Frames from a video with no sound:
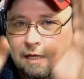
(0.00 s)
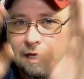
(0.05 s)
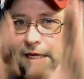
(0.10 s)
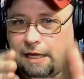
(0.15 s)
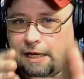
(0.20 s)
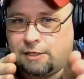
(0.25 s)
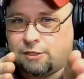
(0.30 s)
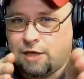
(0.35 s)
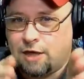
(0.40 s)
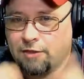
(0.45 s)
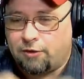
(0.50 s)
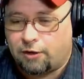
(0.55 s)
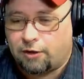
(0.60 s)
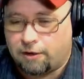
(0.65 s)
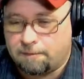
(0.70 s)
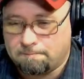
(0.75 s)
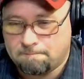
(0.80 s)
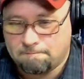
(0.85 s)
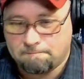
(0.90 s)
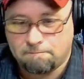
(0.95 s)
each other.
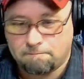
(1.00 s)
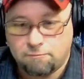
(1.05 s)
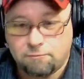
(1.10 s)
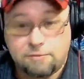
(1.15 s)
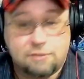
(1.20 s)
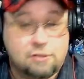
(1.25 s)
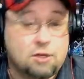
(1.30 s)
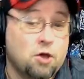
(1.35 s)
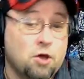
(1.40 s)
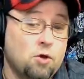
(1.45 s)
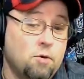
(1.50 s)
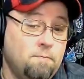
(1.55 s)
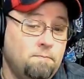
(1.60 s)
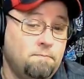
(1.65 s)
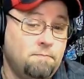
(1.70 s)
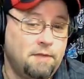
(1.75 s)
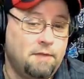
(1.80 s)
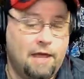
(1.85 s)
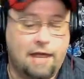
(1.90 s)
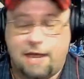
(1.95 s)
So,
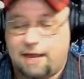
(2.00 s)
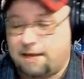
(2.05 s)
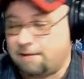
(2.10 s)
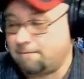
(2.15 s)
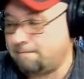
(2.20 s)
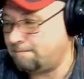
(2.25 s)
hey.